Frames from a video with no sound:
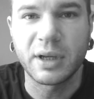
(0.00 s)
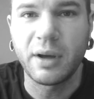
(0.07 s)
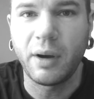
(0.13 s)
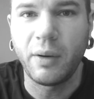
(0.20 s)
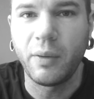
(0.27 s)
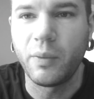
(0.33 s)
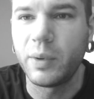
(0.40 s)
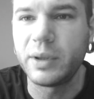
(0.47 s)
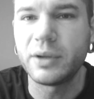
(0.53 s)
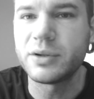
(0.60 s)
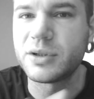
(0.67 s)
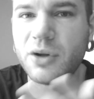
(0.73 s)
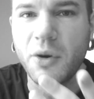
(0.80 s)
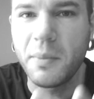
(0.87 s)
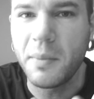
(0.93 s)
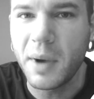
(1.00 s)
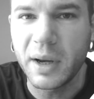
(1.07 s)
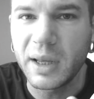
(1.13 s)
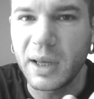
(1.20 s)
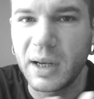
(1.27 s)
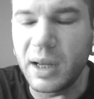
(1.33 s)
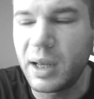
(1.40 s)
ago when there's no
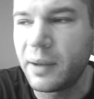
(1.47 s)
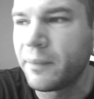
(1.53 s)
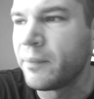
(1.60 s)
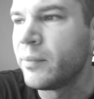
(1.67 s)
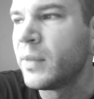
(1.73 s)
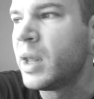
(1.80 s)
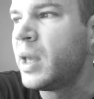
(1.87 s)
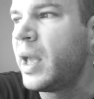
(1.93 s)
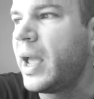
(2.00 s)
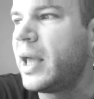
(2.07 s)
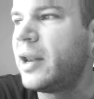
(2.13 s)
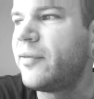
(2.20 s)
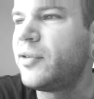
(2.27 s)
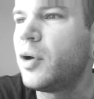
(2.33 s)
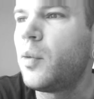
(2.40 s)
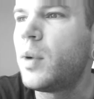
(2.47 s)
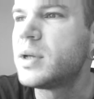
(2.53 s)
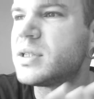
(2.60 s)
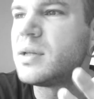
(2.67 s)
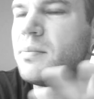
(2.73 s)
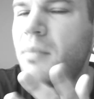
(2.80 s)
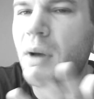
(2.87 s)
money in it. And if there
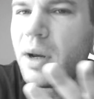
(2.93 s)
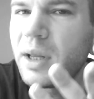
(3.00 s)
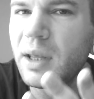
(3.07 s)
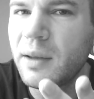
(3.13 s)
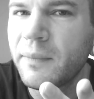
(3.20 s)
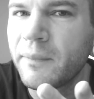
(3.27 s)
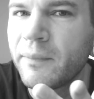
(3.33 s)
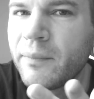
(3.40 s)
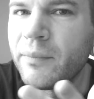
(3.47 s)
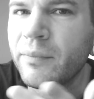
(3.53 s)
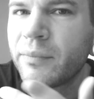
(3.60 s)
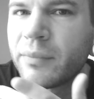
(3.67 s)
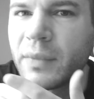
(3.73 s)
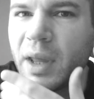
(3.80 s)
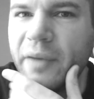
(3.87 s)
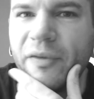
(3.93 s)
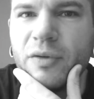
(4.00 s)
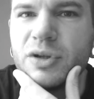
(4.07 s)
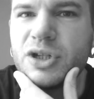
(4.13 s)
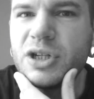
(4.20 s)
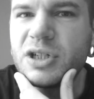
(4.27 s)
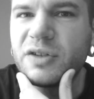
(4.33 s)
wasn't money, if it
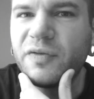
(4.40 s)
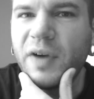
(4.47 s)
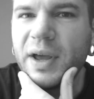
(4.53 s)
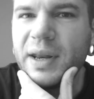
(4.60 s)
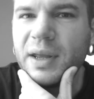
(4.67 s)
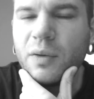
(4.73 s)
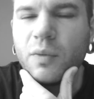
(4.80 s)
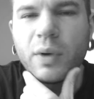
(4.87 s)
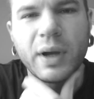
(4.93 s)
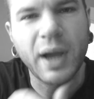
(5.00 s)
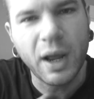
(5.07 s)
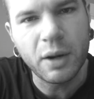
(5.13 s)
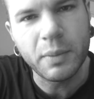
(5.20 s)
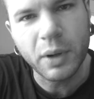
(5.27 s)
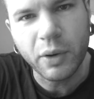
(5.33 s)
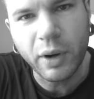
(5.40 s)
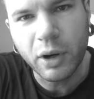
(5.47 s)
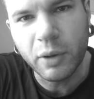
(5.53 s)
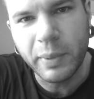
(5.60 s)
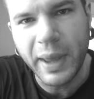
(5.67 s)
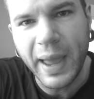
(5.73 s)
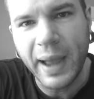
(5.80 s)
was just fighting, would Conor
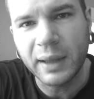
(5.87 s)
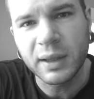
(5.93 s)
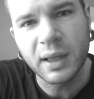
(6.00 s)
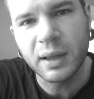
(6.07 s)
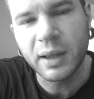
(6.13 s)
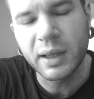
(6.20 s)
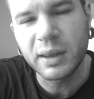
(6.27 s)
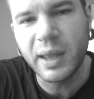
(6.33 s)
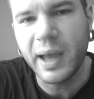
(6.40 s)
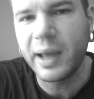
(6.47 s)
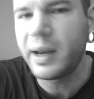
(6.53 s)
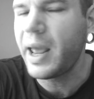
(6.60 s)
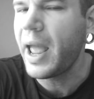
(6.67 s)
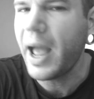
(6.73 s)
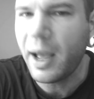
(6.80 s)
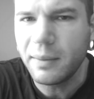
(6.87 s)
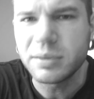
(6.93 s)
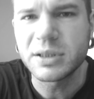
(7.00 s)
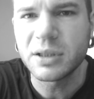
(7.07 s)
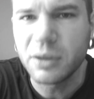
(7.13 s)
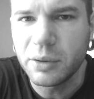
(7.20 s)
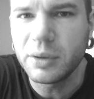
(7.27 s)
McGregor be acting like that?
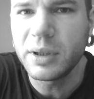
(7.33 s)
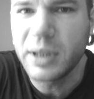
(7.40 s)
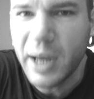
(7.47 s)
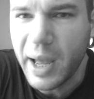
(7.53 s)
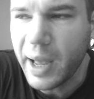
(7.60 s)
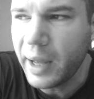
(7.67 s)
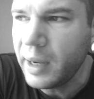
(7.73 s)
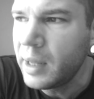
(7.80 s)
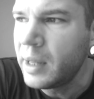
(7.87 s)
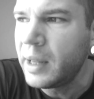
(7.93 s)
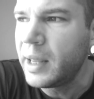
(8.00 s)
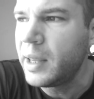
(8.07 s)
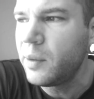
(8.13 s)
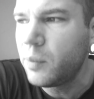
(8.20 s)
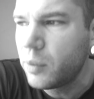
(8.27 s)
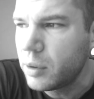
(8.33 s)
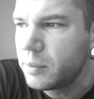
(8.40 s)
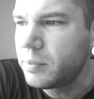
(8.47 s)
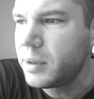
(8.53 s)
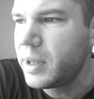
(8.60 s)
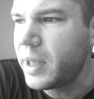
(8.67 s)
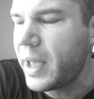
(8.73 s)
Absolutely not. He
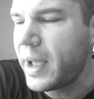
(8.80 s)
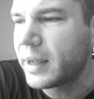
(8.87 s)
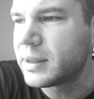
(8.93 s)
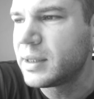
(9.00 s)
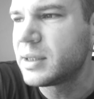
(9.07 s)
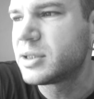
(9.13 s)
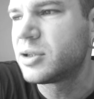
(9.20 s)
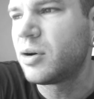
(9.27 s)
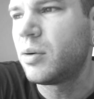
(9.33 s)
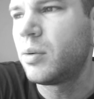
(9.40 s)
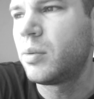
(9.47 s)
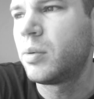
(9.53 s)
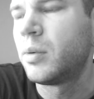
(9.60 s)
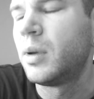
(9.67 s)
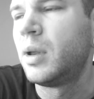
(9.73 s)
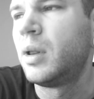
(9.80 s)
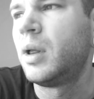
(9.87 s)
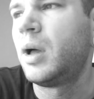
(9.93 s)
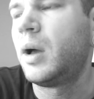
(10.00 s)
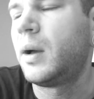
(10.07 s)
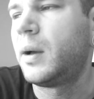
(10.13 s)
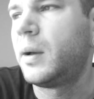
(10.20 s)
wouldn't be acting so
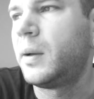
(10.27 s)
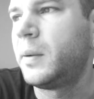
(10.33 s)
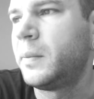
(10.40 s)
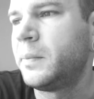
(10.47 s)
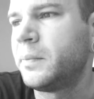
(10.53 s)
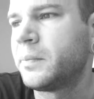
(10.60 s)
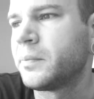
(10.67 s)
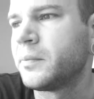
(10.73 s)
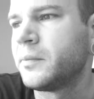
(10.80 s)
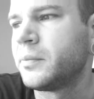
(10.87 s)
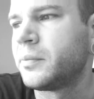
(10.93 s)
um,